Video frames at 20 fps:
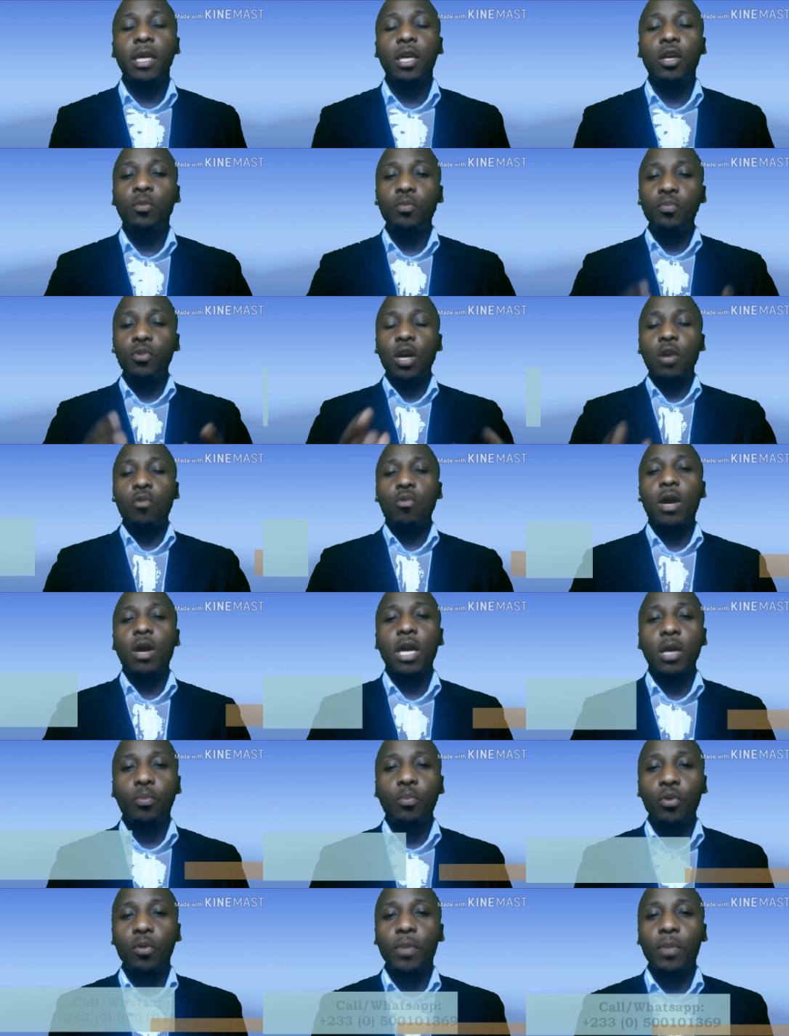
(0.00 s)
help you
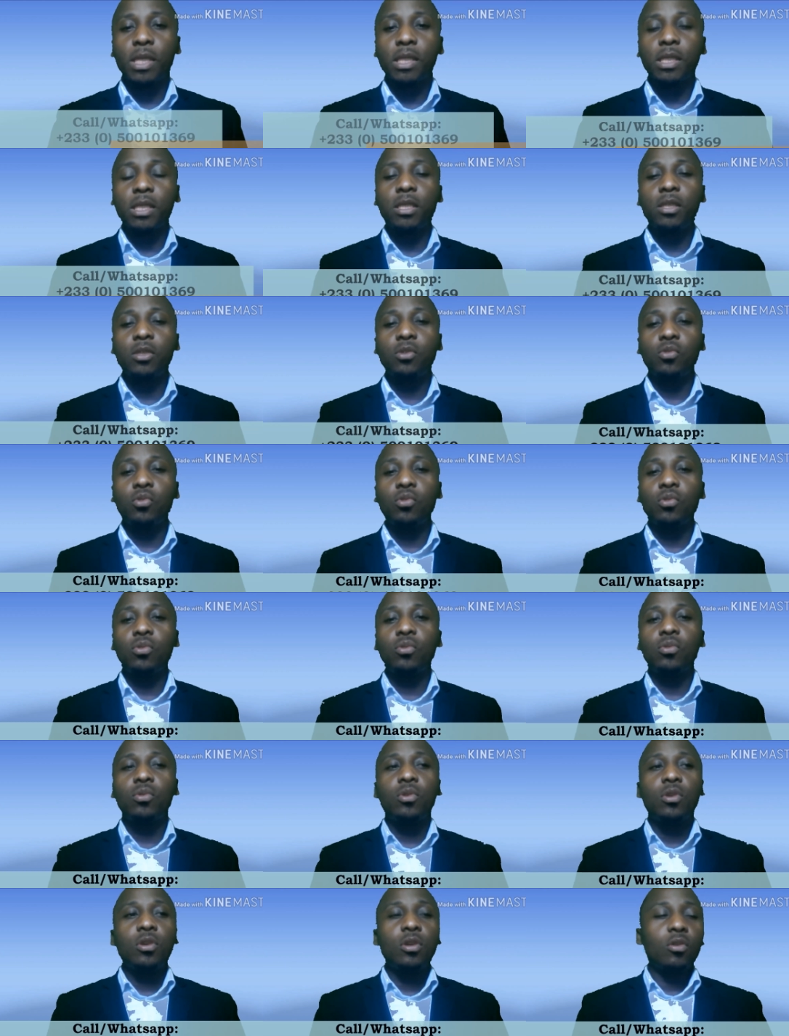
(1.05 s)
acquire a property. So
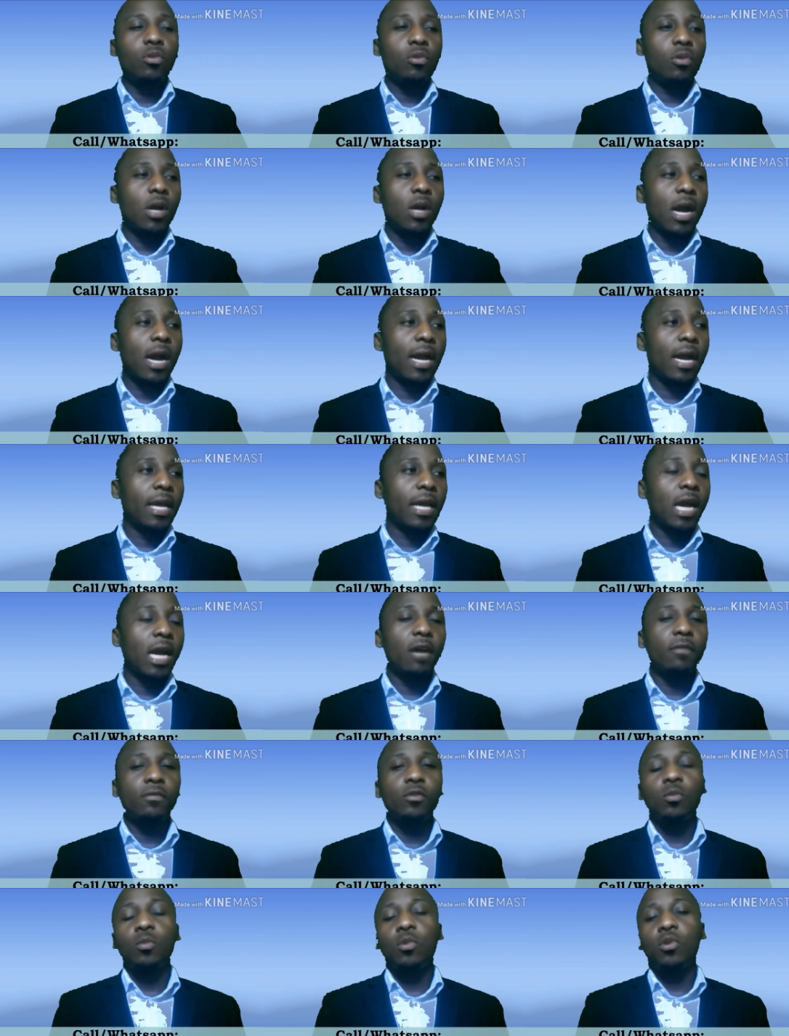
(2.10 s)
I
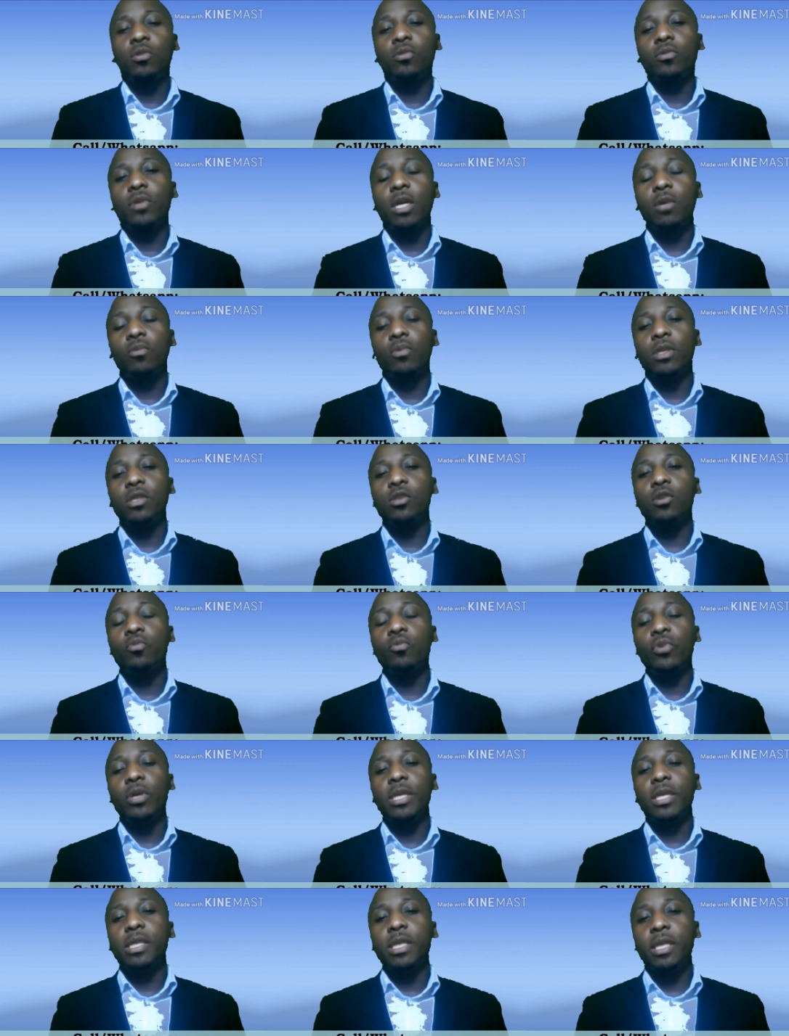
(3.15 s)
have some contract with some
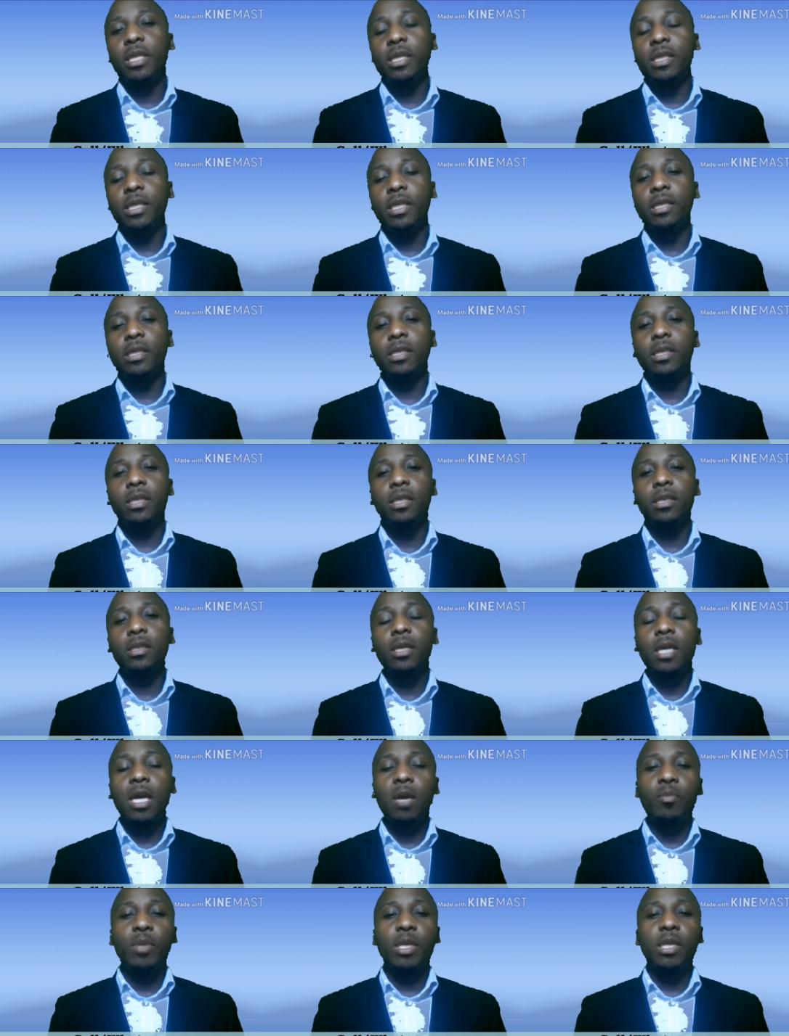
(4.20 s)
real estate agency.
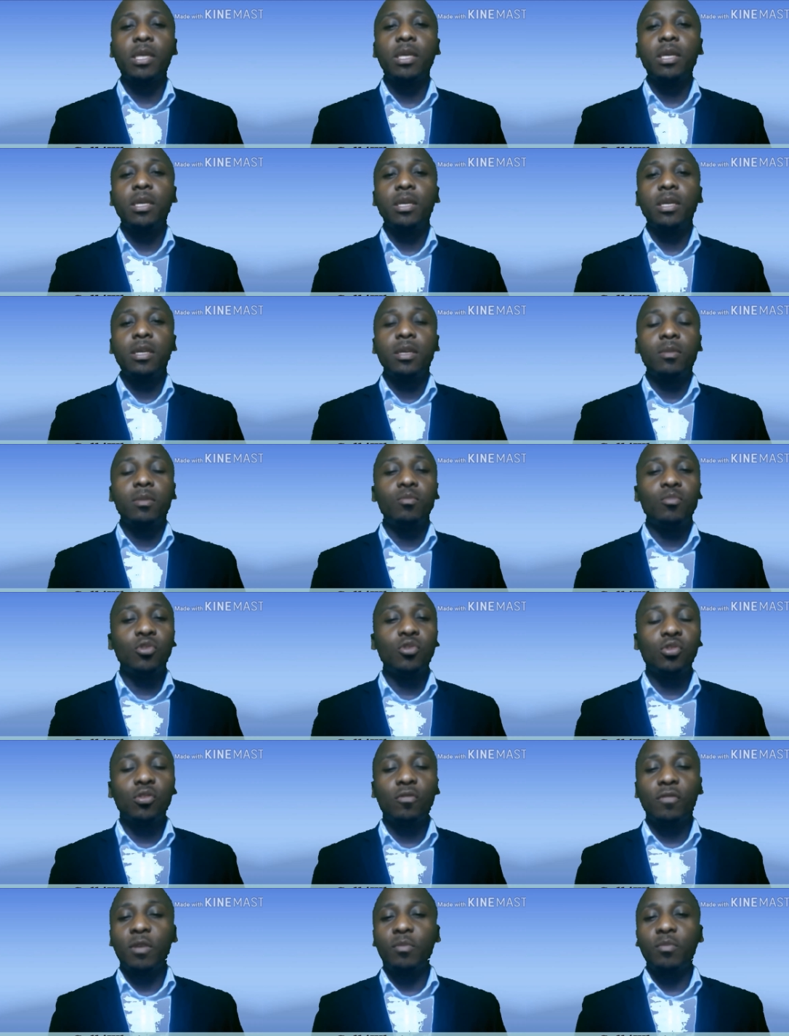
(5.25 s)
I mean,
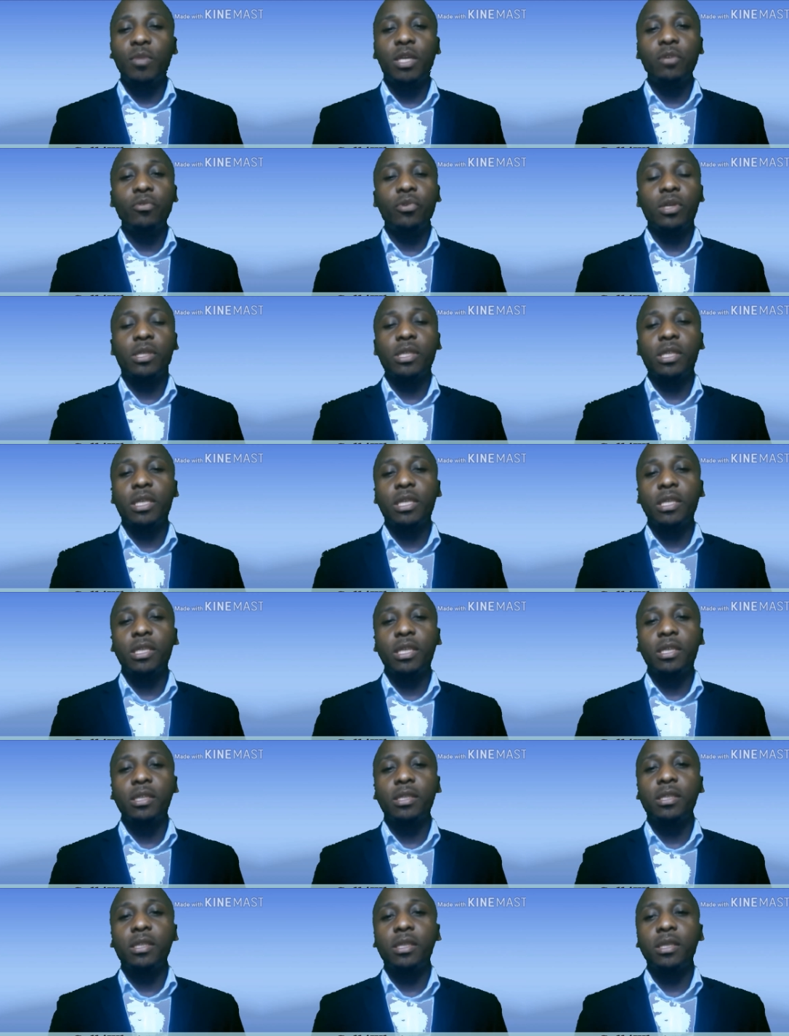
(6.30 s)
most of the main real estate
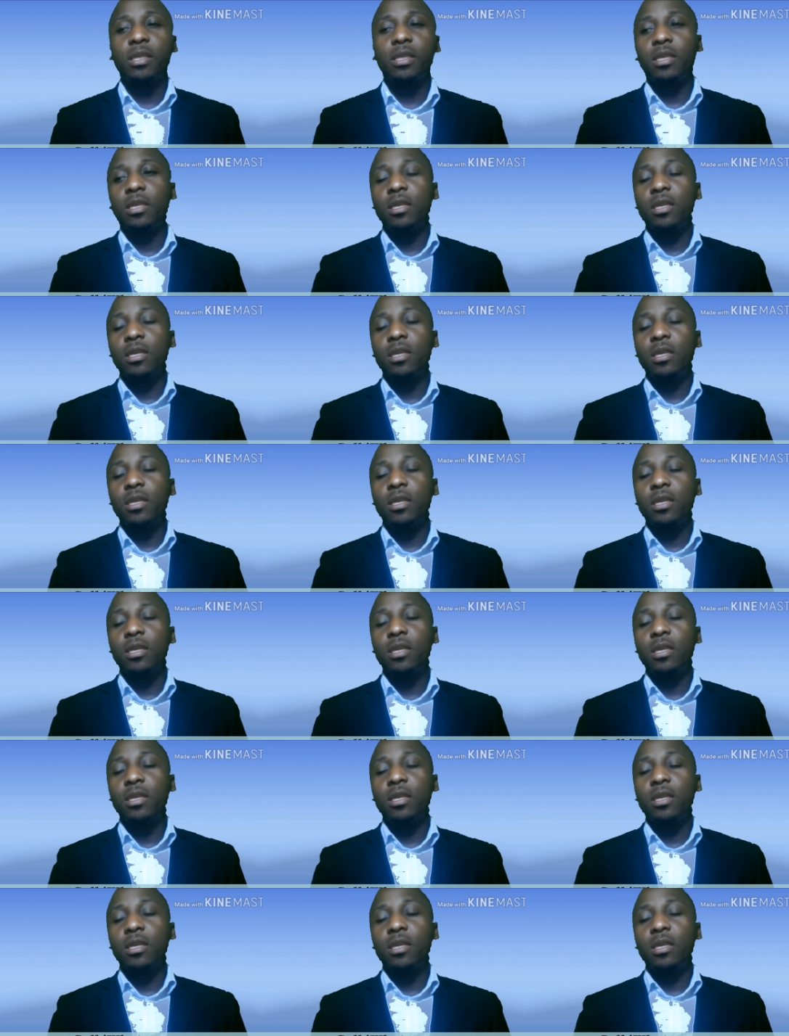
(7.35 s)
agency.